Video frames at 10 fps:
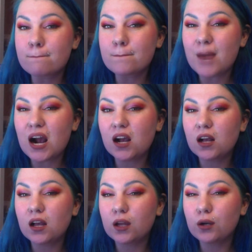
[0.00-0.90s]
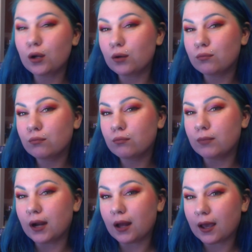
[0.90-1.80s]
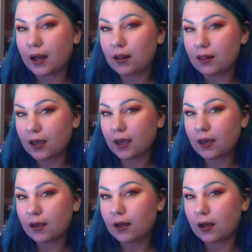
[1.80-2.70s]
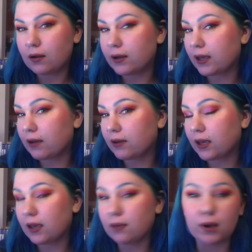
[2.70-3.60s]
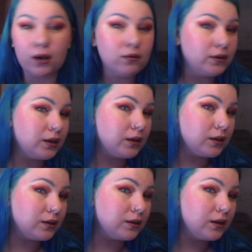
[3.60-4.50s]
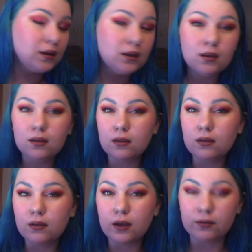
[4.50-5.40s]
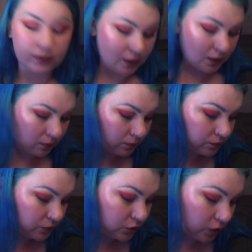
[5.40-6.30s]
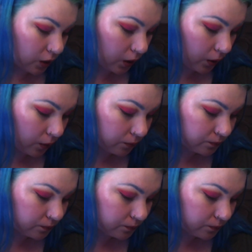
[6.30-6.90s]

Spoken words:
don't know, but I kind of like it, how like it came out and everything. So